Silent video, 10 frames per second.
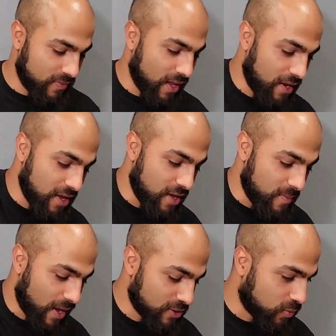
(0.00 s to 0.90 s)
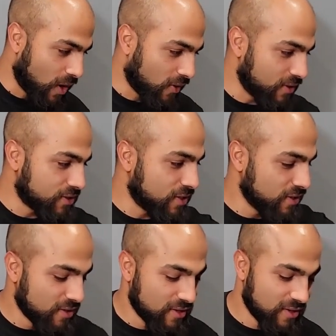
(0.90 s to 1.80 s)
And him, as well as
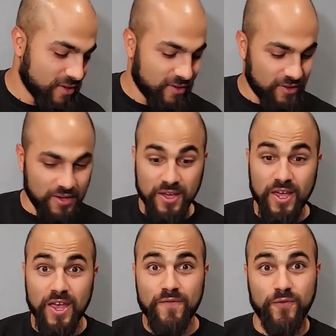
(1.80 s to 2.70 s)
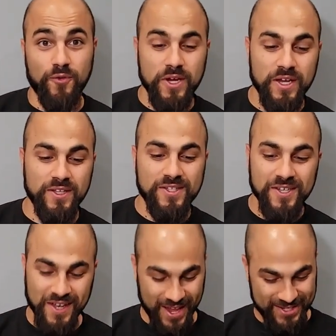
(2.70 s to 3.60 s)

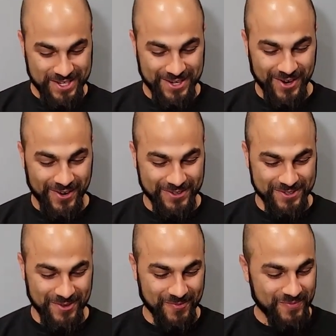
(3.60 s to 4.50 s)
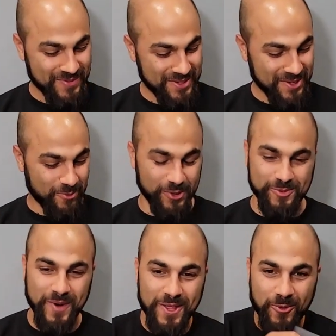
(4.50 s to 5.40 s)
Ifrit, as he calls him, which,
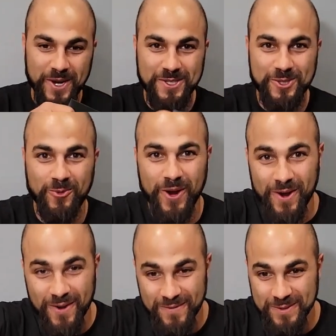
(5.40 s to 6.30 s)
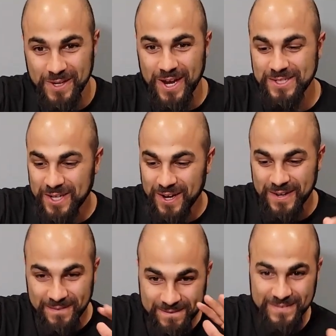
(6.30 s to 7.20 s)
by the way, Square, you guys
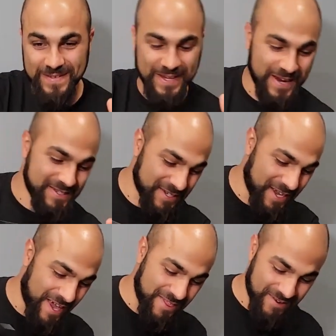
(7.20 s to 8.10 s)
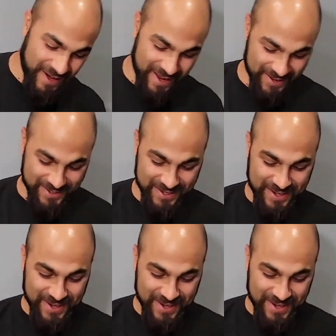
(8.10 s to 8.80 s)
gotta get it together and